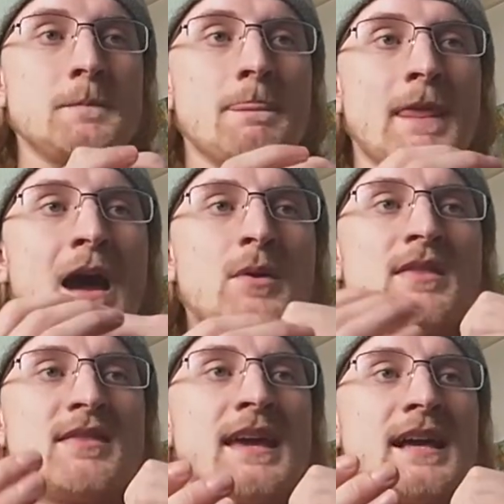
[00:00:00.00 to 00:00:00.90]
how we
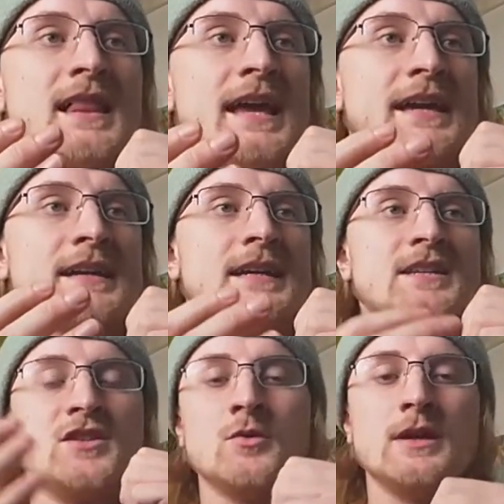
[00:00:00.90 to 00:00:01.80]
think like
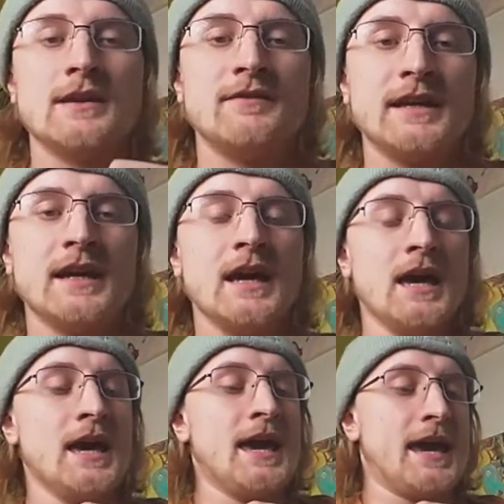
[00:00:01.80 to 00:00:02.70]
intuitively
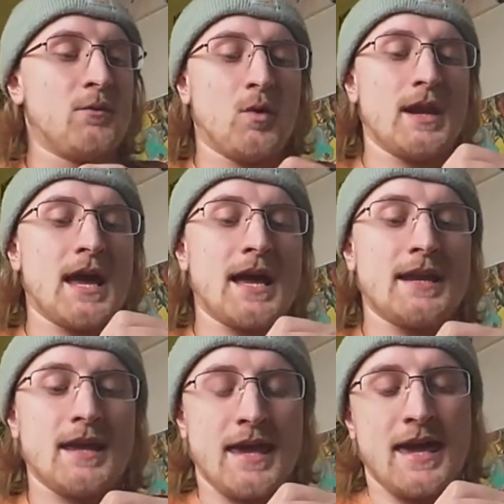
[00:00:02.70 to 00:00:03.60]
and whatnot.
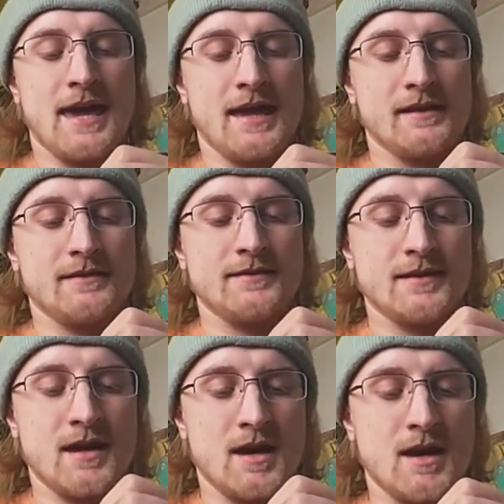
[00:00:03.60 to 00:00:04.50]
And
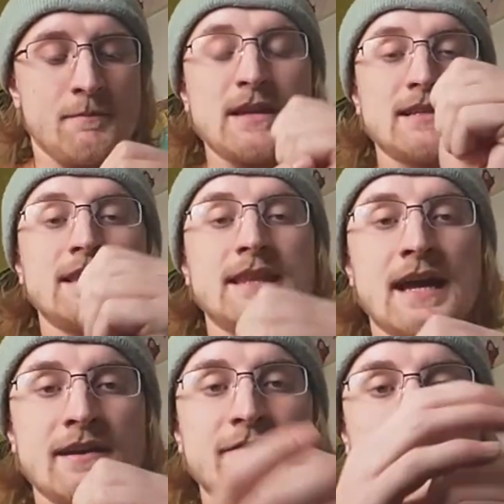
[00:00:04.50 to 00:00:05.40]
basically, it
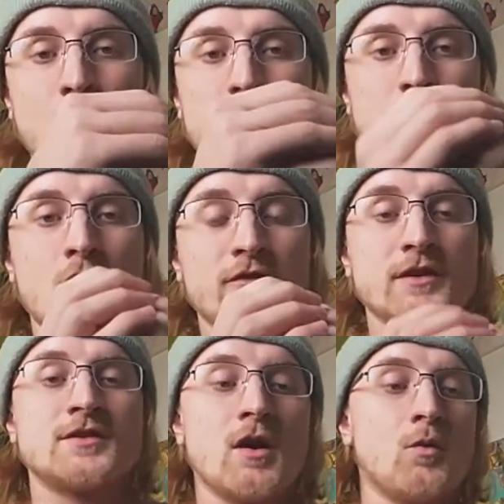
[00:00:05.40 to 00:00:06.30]
kind of goes over.
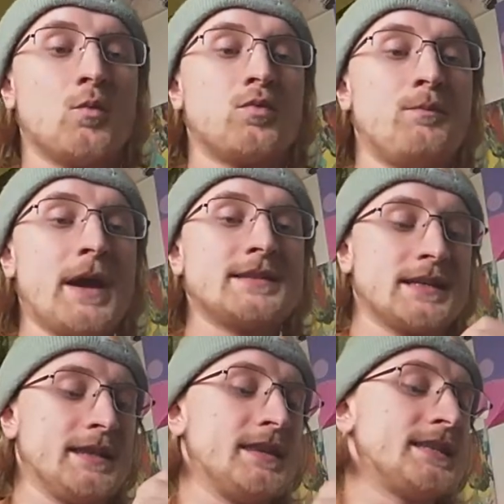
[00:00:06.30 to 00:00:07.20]
So
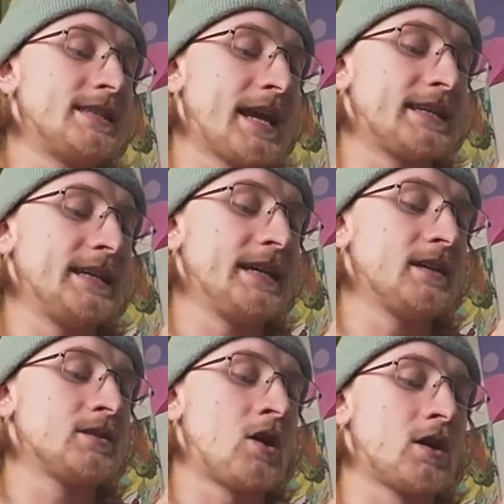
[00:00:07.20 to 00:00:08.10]
basically, this technique
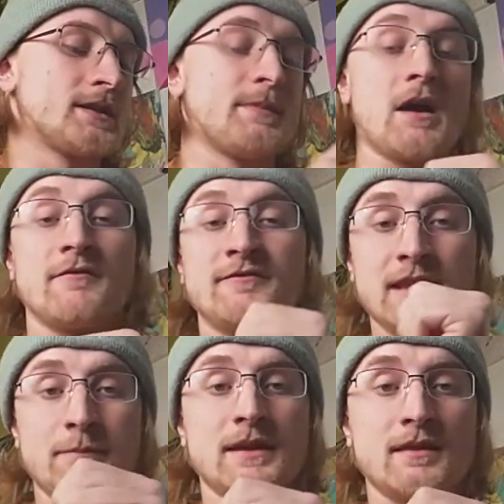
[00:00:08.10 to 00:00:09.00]
talks about
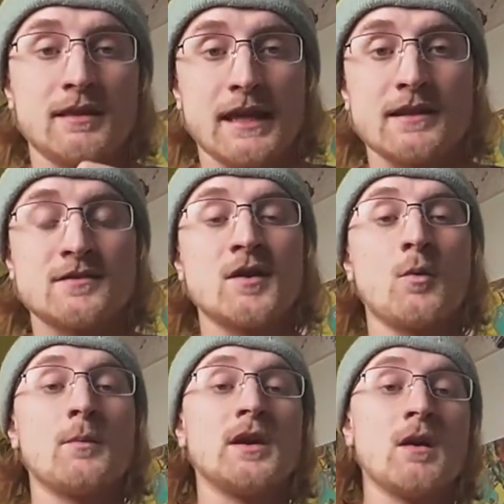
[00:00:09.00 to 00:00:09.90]
flipping the lid. So
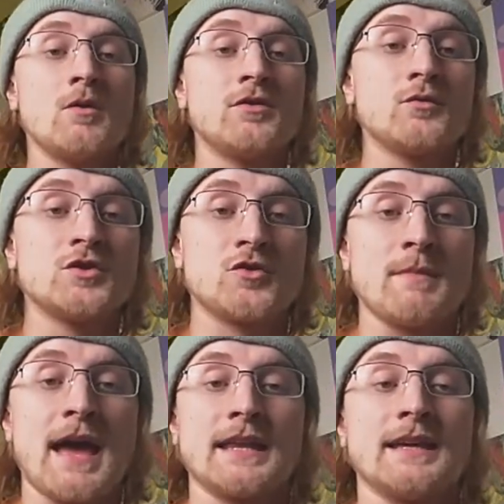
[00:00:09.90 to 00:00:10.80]
when we go through a
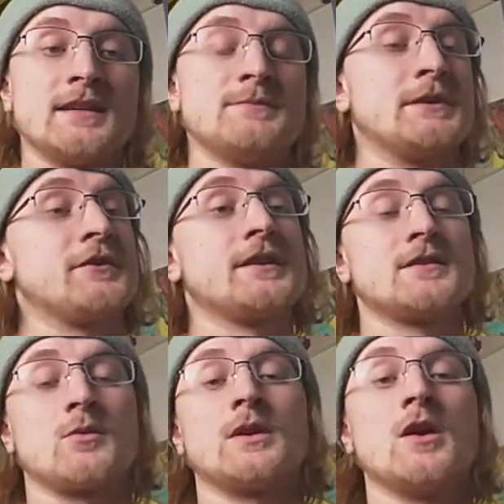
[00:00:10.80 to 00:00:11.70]
traumatic
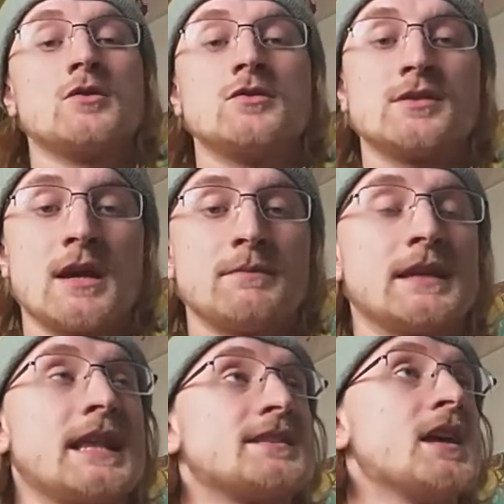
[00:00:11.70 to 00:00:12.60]
experience or we go through
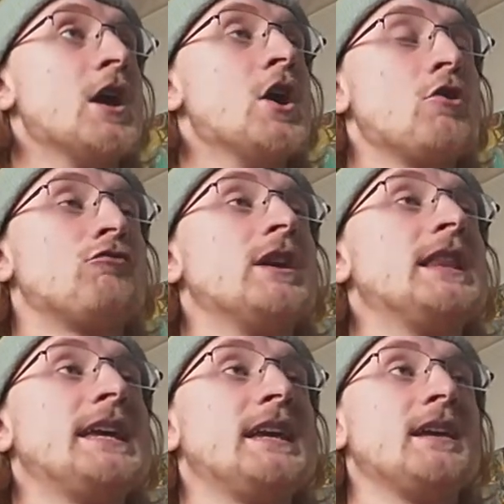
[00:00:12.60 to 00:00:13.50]
something that's
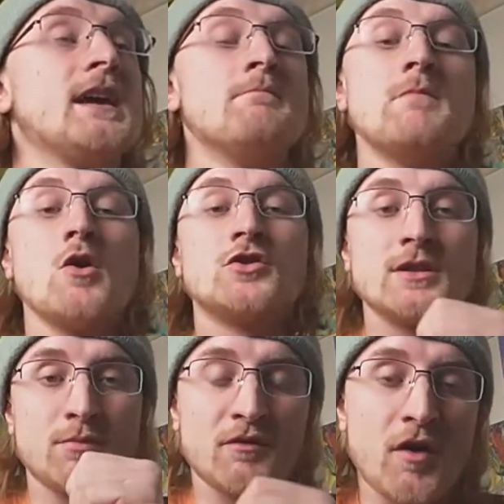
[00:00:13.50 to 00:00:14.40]
really
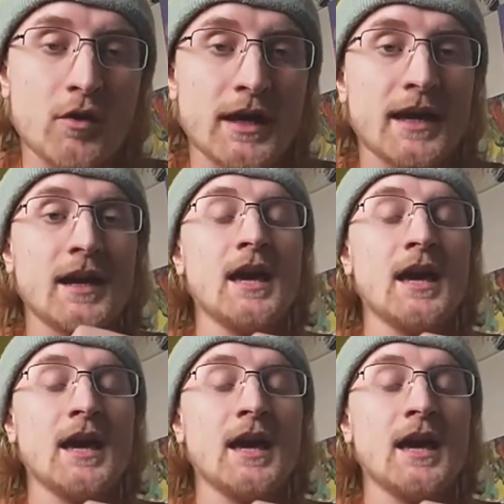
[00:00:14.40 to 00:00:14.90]
emotion provoking,